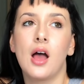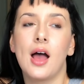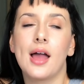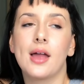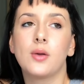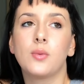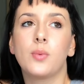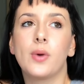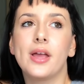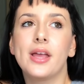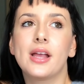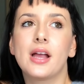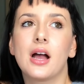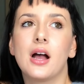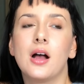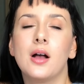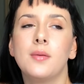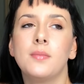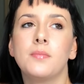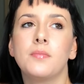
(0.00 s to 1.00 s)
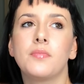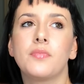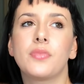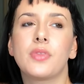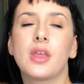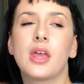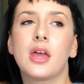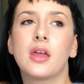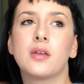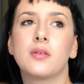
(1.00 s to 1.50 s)
I wake up,
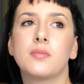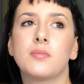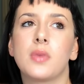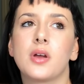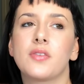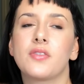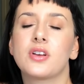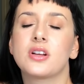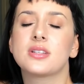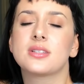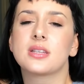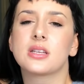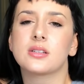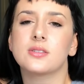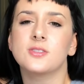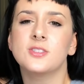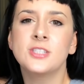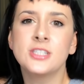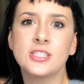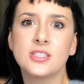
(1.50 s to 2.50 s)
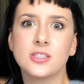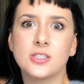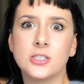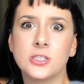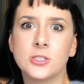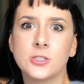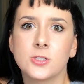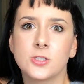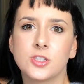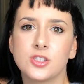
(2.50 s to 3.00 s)
and my friend is like,
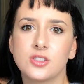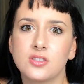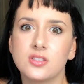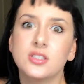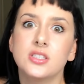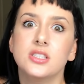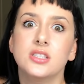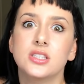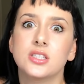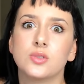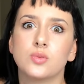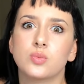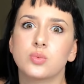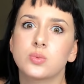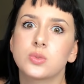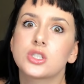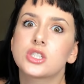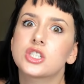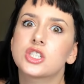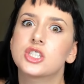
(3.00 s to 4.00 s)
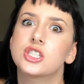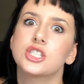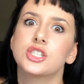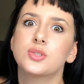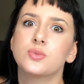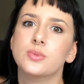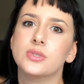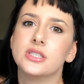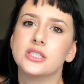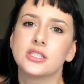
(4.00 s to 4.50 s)
Layla, we're
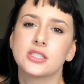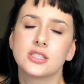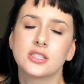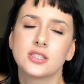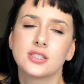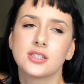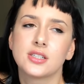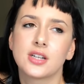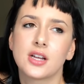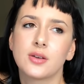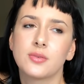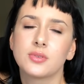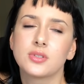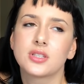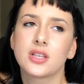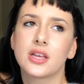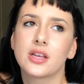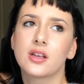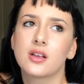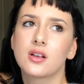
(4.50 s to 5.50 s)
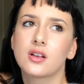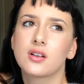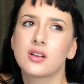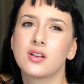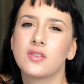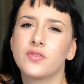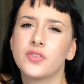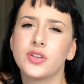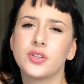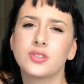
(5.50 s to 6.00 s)
going. And I was, like,
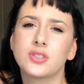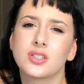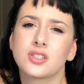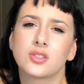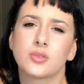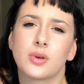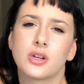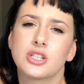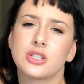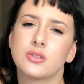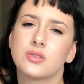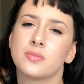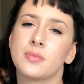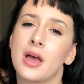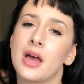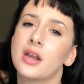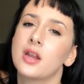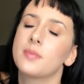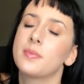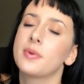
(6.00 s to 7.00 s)
confused as to why she's mad.